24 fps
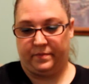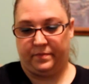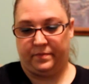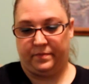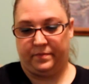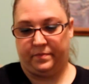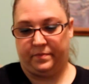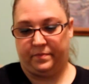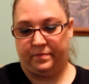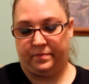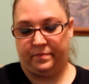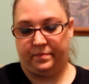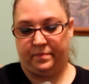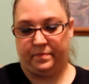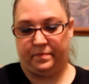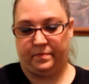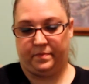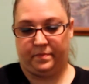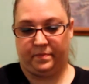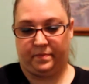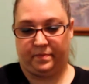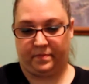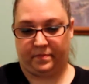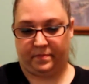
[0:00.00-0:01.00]

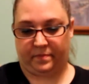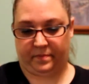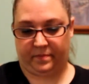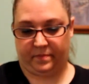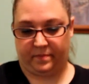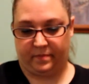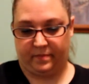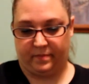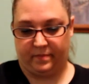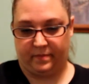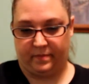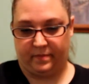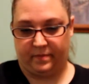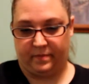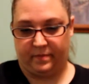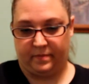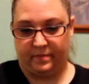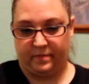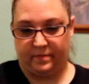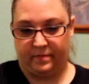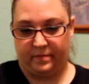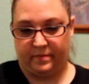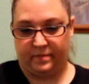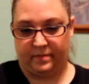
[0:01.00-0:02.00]
Nothing is said.